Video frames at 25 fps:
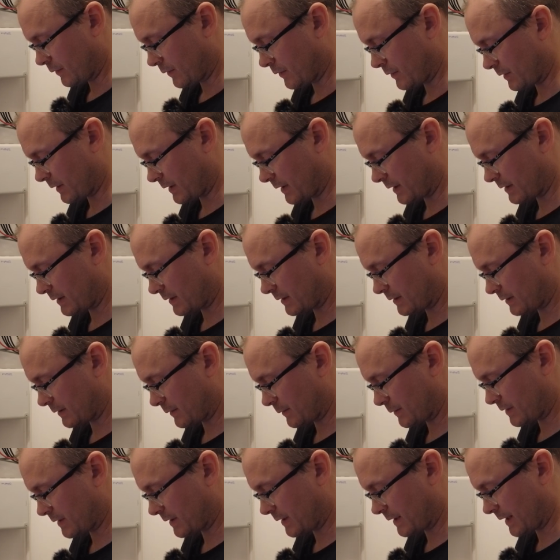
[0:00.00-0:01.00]
we've got this.
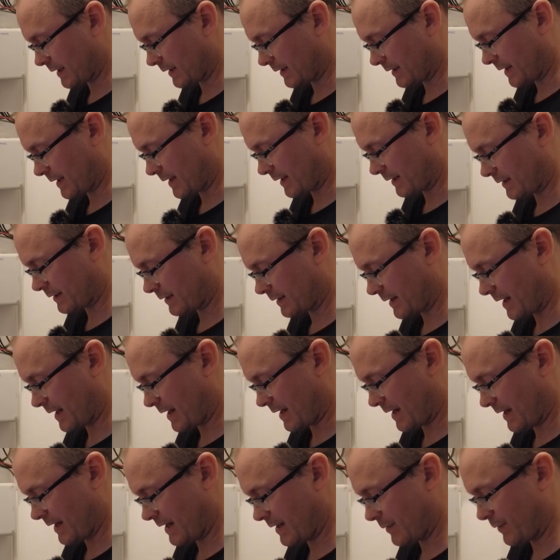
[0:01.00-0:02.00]
So select that.
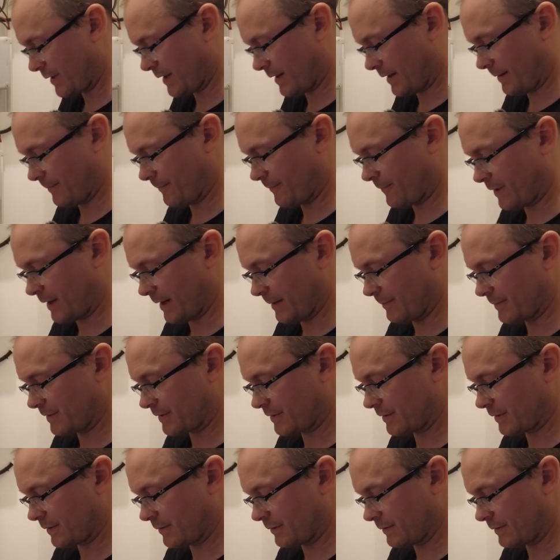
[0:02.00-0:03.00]
Here we are. Right.
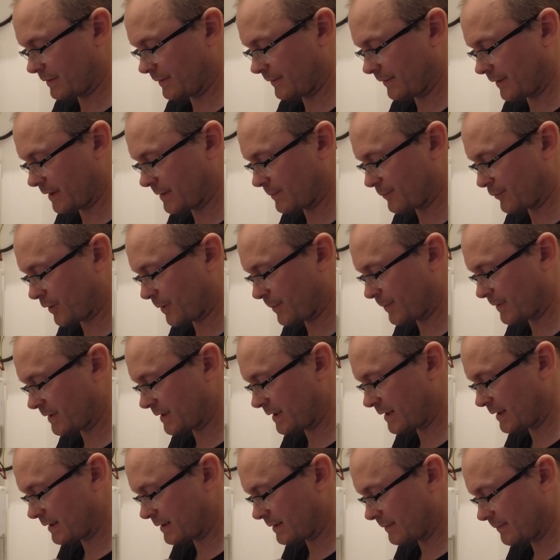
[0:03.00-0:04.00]
So device
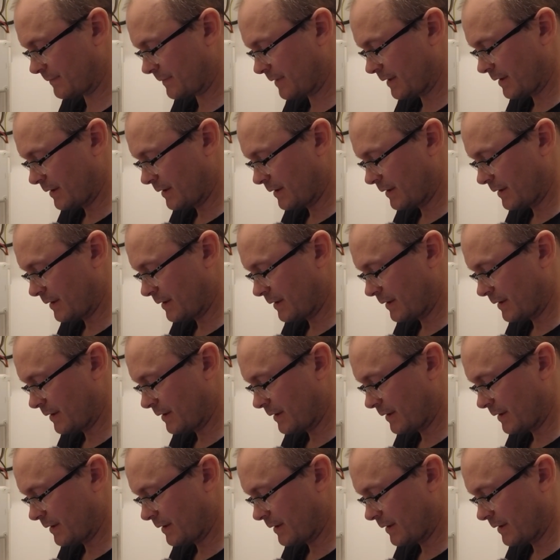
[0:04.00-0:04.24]
properties,